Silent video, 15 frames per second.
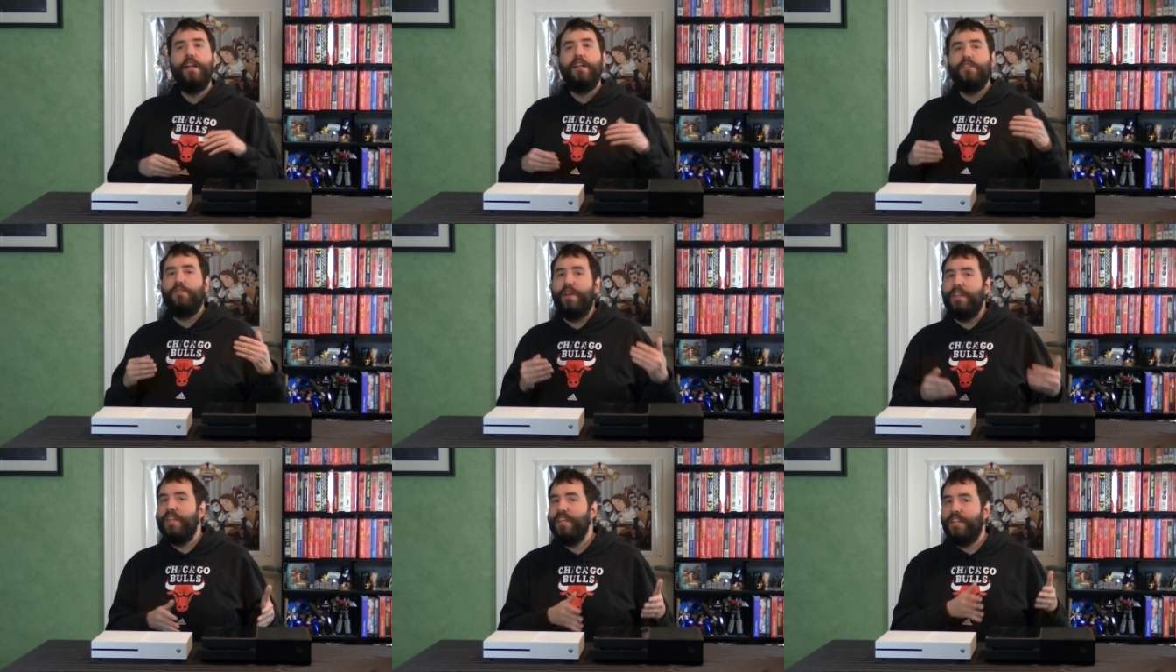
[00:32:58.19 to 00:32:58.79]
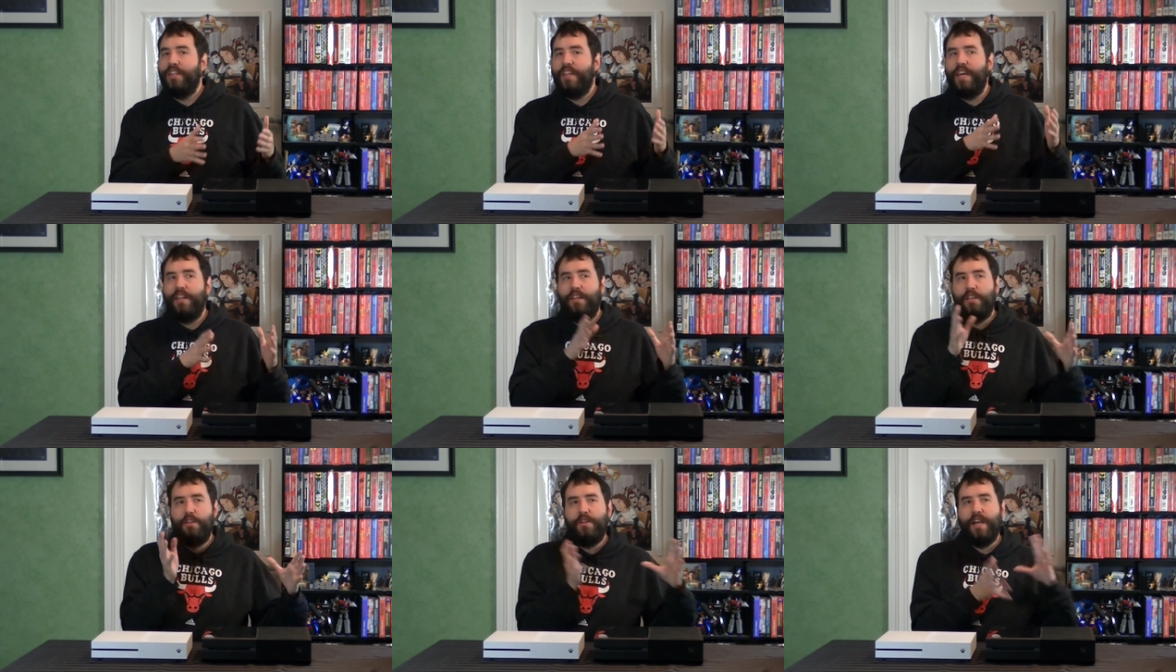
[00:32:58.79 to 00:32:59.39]
So I think
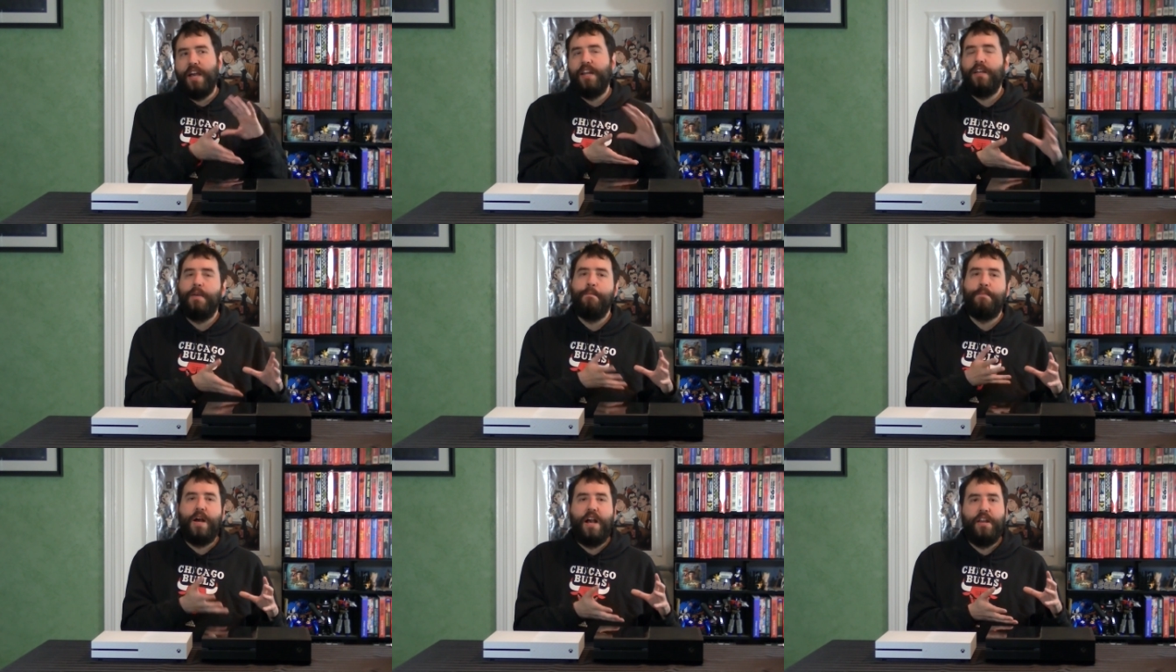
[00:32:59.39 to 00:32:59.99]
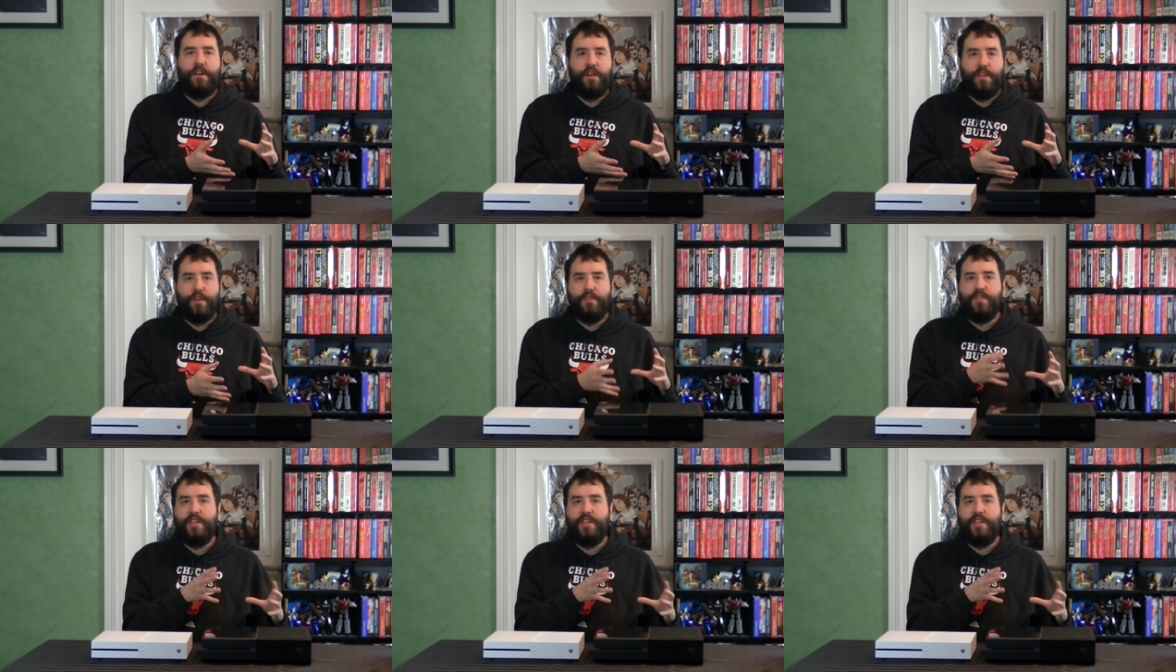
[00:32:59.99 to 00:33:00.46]
that you kind of combine all those